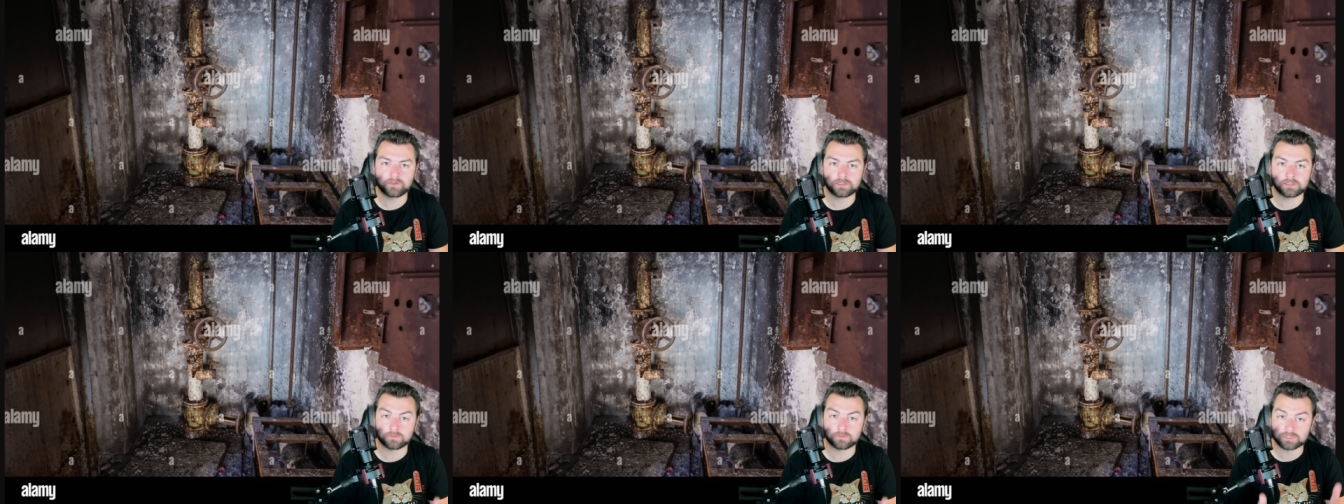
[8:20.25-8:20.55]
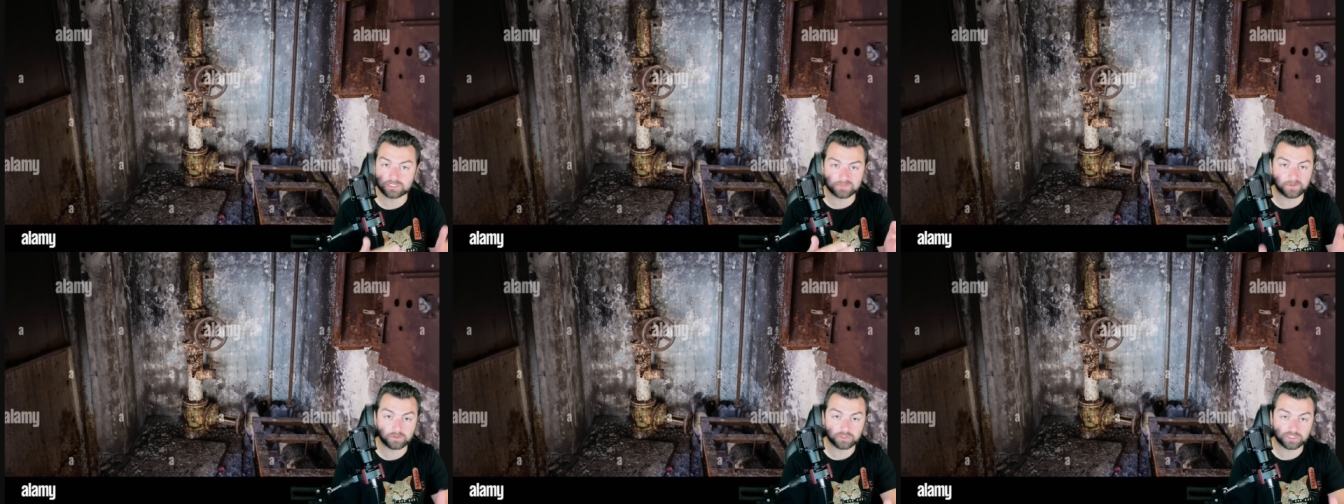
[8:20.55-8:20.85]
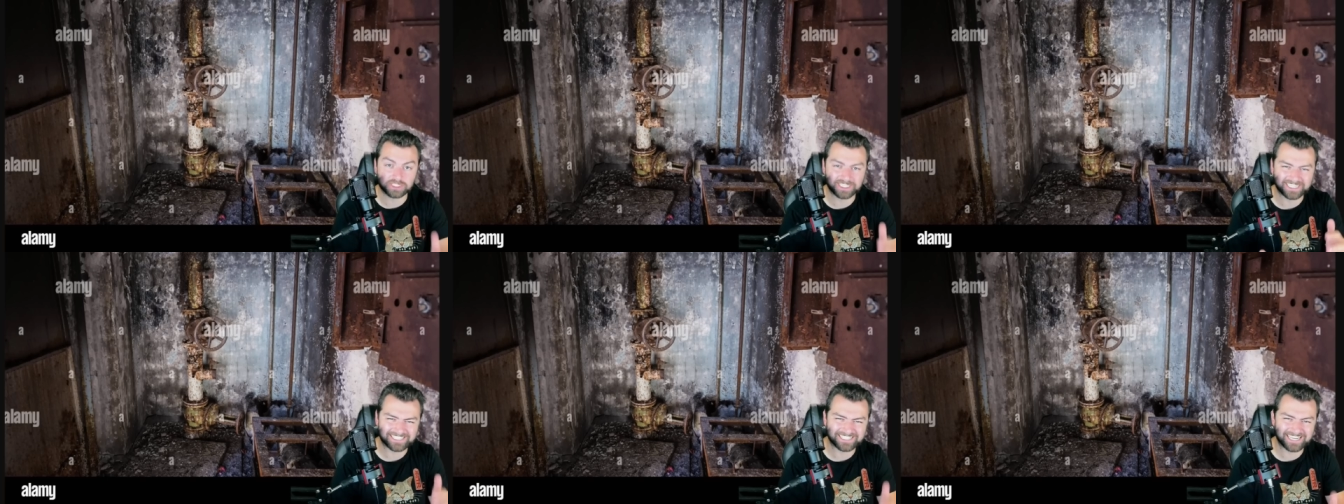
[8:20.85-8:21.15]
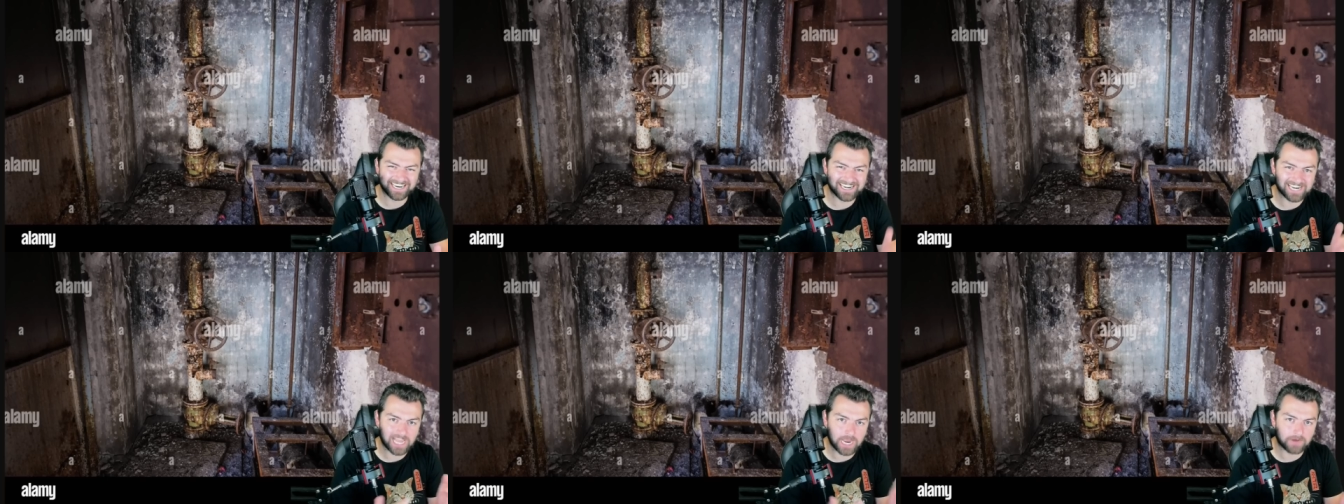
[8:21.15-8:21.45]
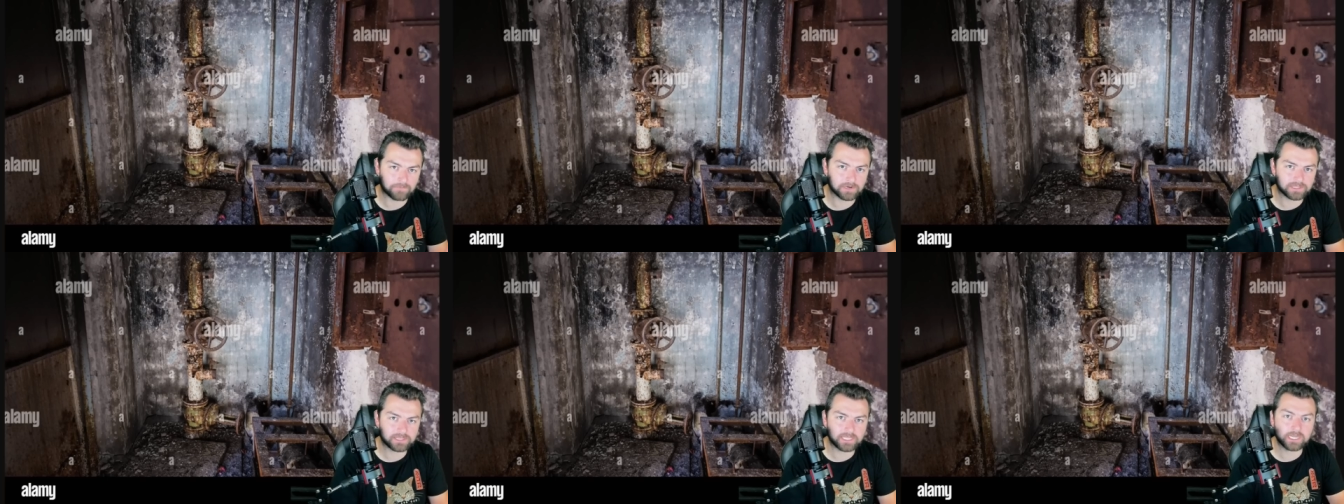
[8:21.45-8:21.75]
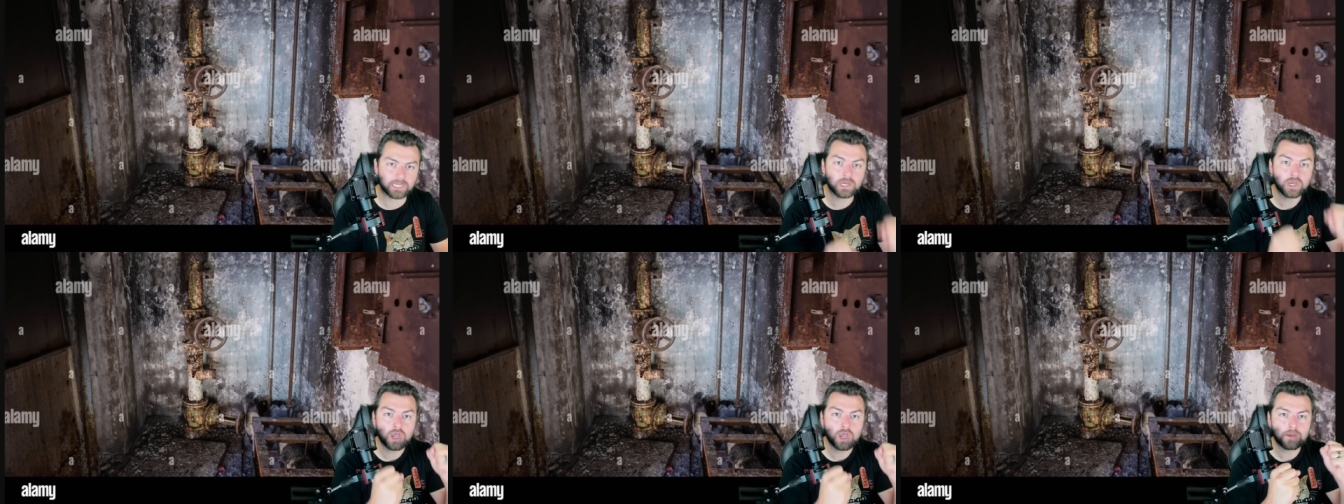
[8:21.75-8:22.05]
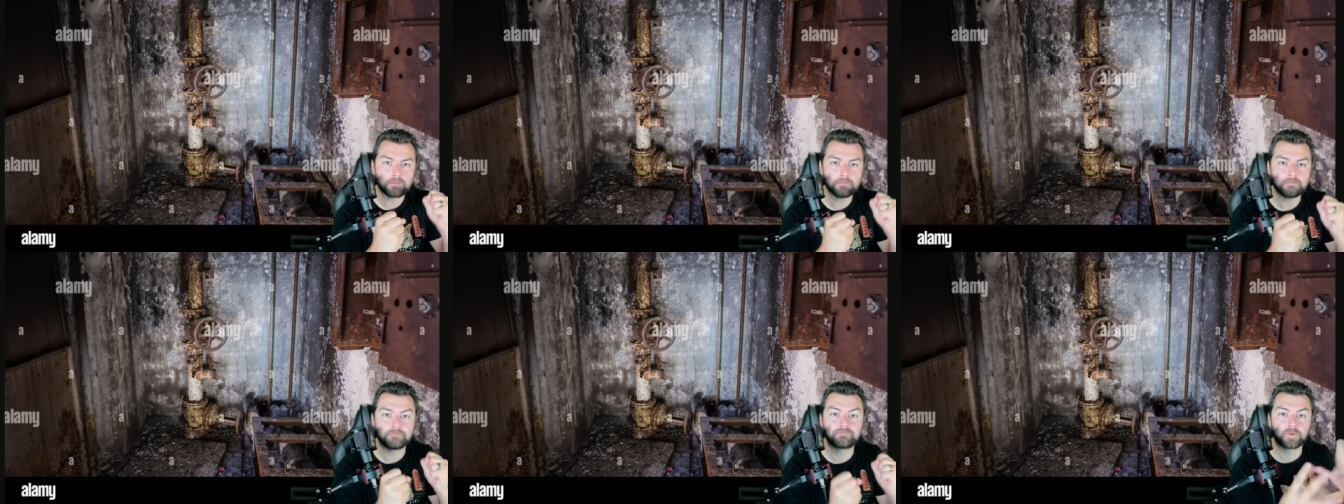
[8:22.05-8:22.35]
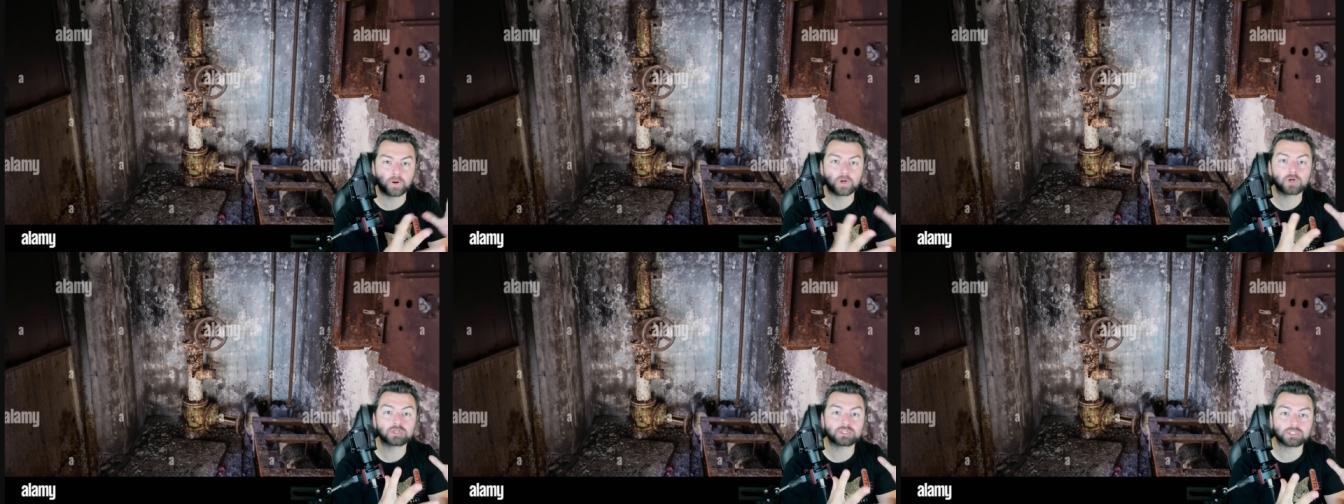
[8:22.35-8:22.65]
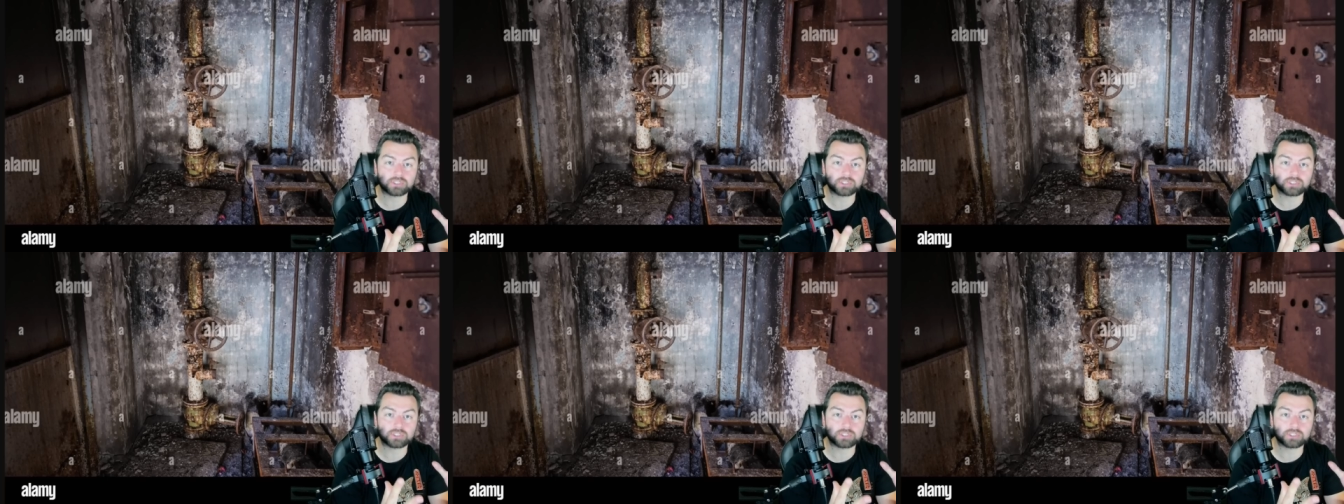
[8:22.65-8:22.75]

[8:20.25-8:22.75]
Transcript: it that was supposed to contain everything burst